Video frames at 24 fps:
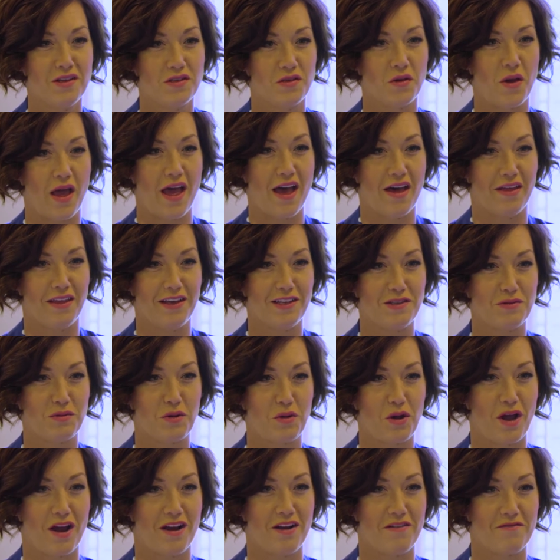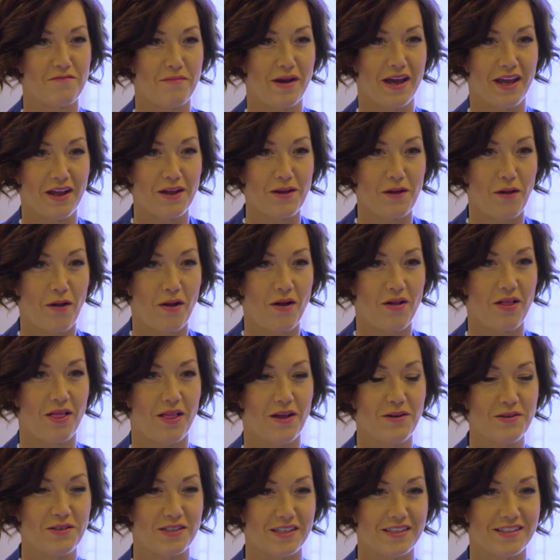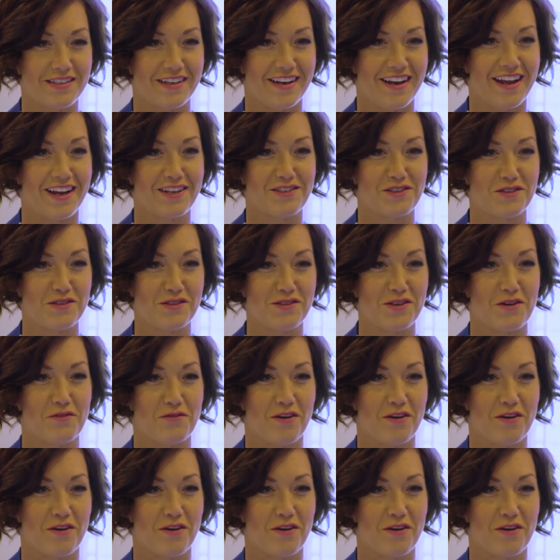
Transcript: So Ali's kind of my closest connection so